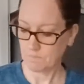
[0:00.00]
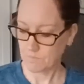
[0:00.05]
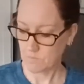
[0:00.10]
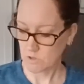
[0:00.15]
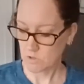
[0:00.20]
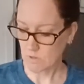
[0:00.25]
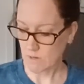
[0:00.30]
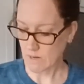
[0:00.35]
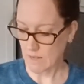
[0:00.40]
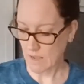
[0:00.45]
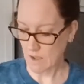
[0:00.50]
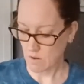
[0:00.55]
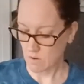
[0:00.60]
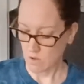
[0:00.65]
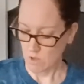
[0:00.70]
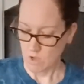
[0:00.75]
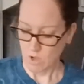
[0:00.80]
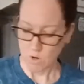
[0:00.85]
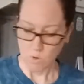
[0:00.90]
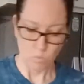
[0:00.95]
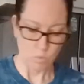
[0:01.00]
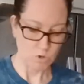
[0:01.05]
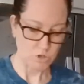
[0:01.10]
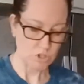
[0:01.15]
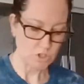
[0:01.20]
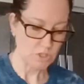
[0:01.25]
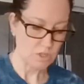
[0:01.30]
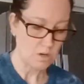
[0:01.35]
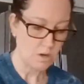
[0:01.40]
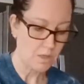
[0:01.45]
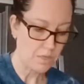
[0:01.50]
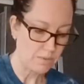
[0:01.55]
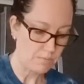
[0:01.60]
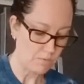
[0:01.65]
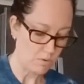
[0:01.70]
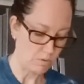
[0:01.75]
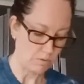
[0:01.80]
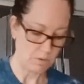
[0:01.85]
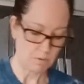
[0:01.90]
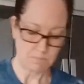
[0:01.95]
So anyhow, we're just gonna throw
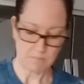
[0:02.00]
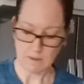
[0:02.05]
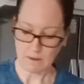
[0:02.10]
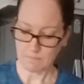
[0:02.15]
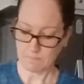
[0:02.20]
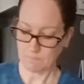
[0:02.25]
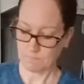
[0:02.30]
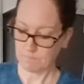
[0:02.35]
them in.